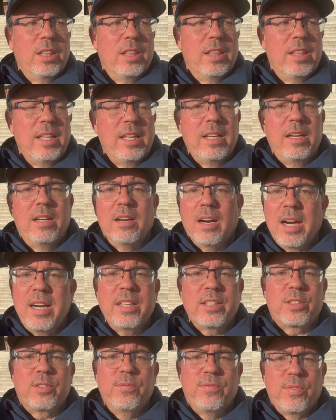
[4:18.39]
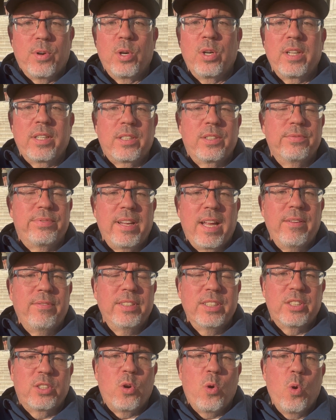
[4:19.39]
the greatest verdict of
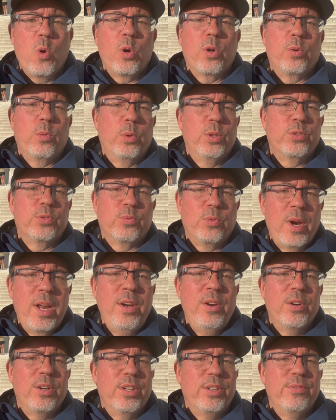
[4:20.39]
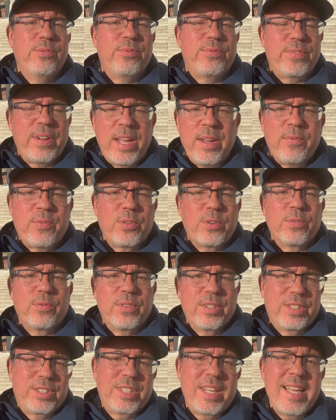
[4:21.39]
heaven's court was rendered in favor of
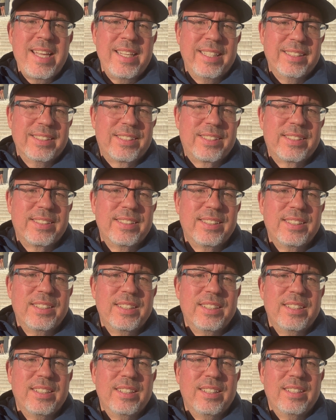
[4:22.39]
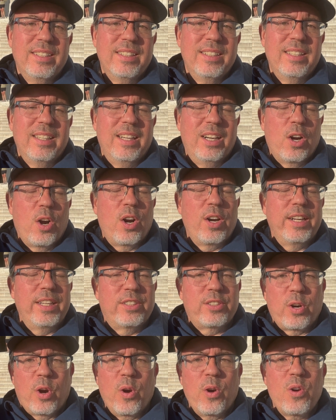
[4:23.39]
the saints, and our
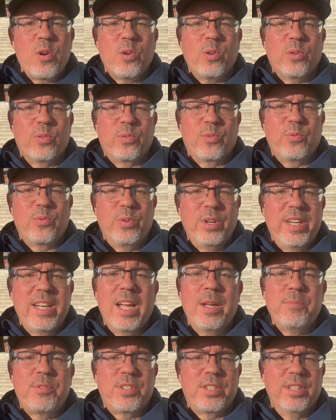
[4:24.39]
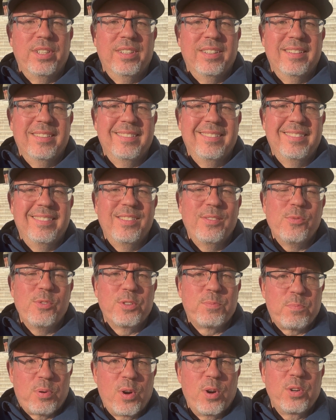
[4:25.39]
eternal redemption
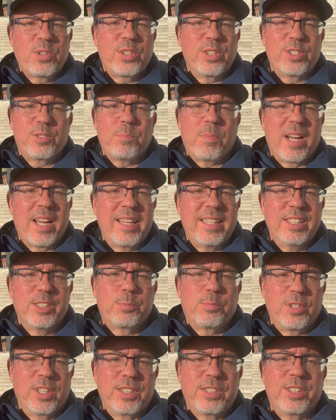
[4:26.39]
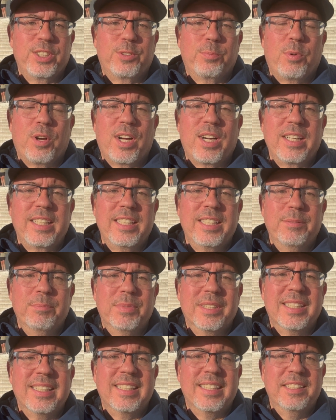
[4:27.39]
was purchased by his precious body and
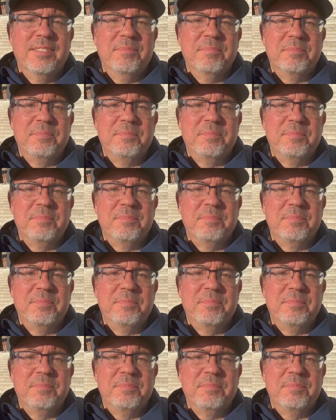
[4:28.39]
blood.